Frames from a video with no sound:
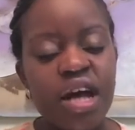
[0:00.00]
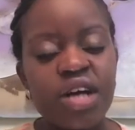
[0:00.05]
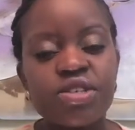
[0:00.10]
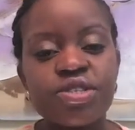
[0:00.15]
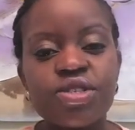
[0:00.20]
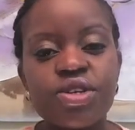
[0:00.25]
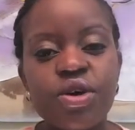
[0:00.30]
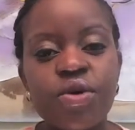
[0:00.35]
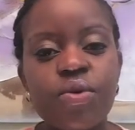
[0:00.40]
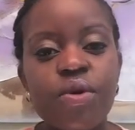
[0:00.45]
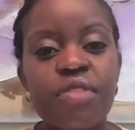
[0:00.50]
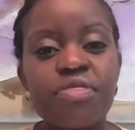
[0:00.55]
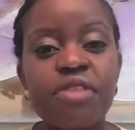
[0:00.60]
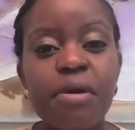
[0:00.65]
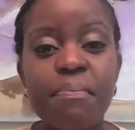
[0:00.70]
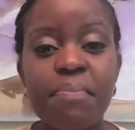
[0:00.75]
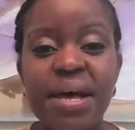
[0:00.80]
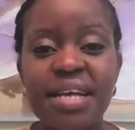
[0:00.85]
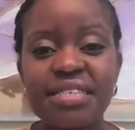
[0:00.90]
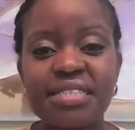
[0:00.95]
So
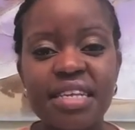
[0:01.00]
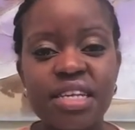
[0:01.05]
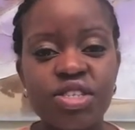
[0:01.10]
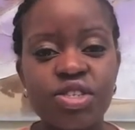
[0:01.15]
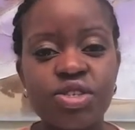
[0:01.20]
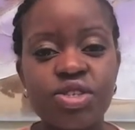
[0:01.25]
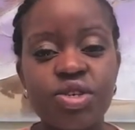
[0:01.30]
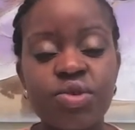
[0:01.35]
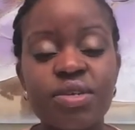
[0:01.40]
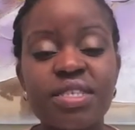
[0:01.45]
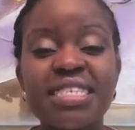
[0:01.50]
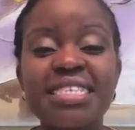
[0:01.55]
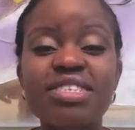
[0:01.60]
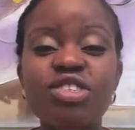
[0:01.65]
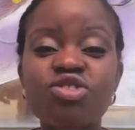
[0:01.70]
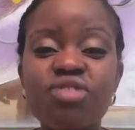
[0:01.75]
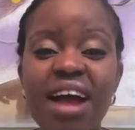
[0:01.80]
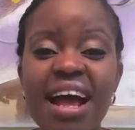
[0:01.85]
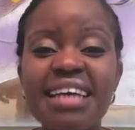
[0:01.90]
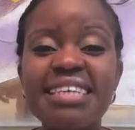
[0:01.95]
the best thing to do
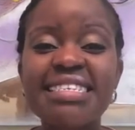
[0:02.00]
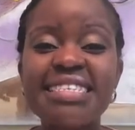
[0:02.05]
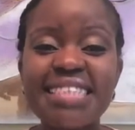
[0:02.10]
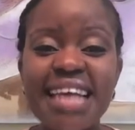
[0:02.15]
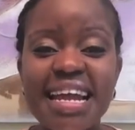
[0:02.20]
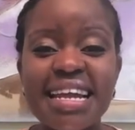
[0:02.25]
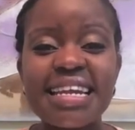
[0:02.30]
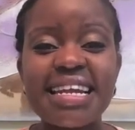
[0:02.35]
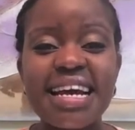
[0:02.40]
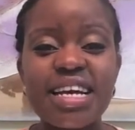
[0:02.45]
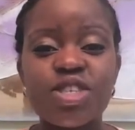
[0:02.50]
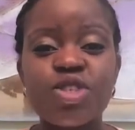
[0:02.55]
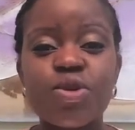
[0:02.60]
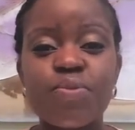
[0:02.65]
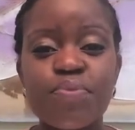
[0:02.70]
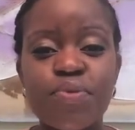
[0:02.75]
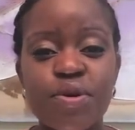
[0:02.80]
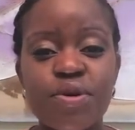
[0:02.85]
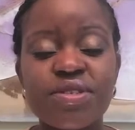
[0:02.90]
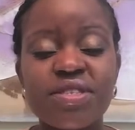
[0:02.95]
is try standardize
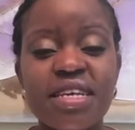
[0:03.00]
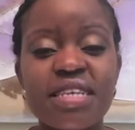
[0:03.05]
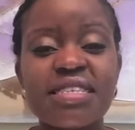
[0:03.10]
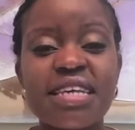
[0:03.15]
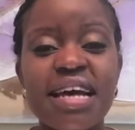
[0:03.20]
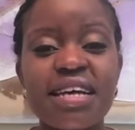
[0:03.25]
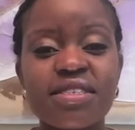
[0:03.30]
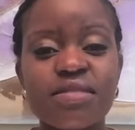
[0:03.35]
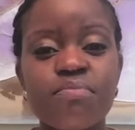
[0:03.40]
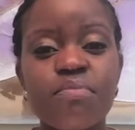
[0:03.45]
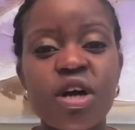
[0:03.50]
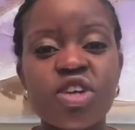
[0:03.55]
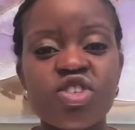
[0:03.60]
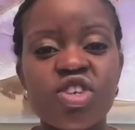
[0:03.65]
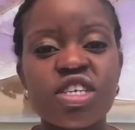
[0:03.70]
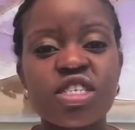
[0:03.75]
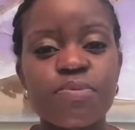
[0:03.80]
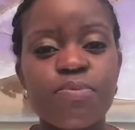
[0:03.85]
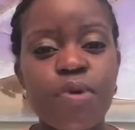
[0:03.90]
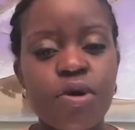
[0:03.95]
your process as much
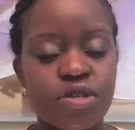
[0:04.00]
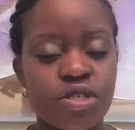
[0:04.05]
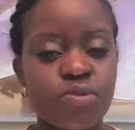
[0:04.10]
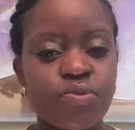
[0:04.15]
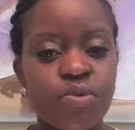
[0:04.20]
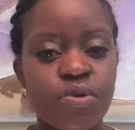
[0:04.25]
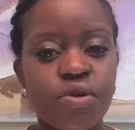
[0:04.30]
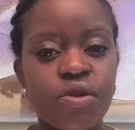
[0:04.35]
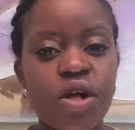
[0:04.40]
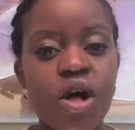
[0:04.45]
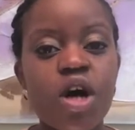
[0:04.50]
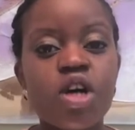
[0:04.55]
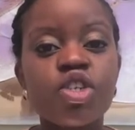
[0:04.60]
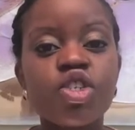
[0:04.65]
as possible.